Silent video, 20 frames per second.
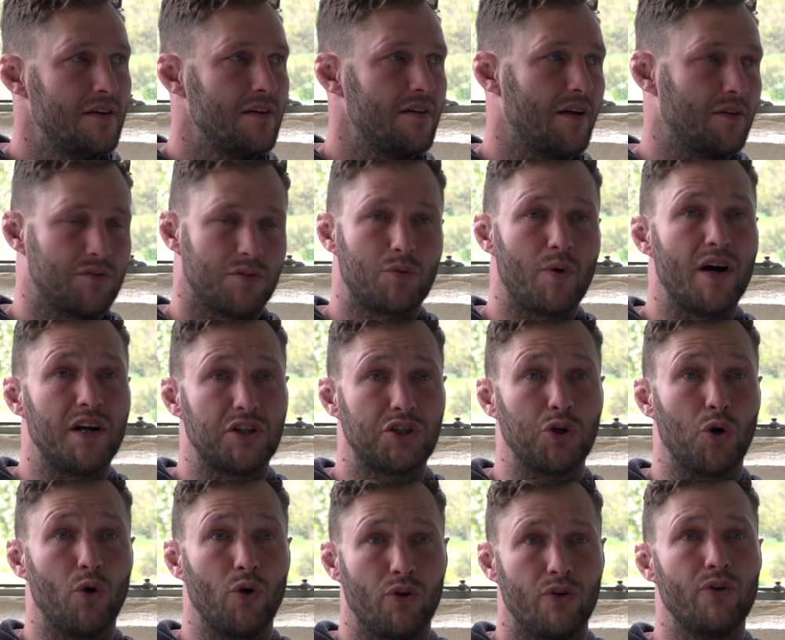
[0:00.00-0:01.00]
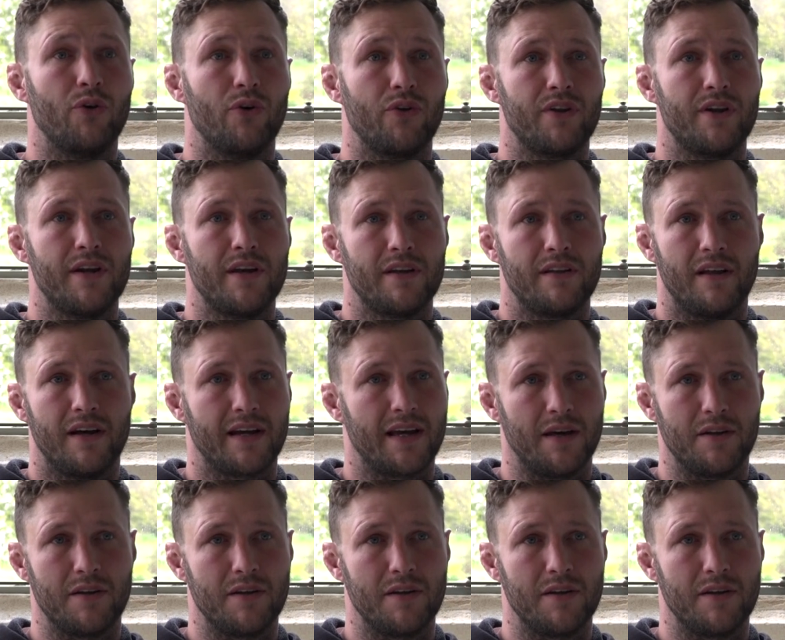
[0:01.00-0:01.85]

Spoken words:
I was quite a short northerner. Like I